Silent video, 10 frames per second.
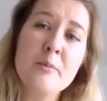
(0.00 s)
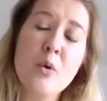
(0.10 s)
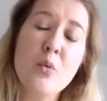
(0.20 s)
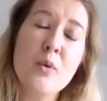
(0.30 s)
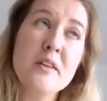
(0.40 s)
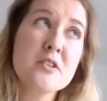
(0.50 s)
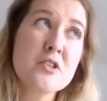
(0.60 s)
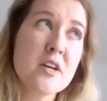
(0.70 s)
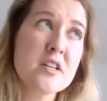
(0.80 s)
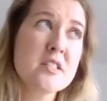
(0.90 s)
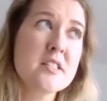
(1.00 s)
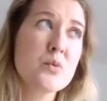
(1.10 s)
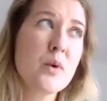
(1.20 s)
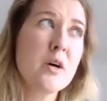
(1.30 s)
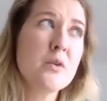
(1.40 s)
With construction as
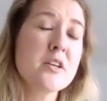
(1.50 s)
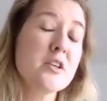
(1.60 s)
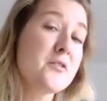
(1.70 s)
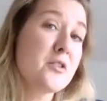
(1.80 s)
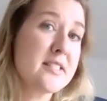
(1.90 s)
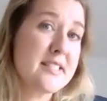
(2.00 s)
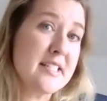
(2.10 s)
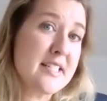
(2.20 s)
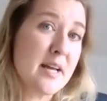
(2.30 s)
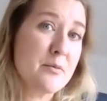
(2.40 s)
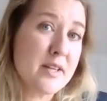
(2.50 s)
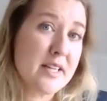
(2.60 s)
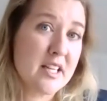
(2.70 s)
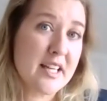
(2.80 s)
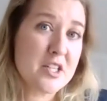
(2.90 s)
well, you've got the CDM
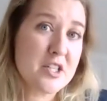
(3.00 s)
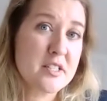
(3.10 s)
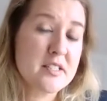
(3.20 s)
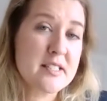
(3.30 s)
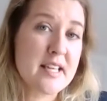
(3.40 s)
regulations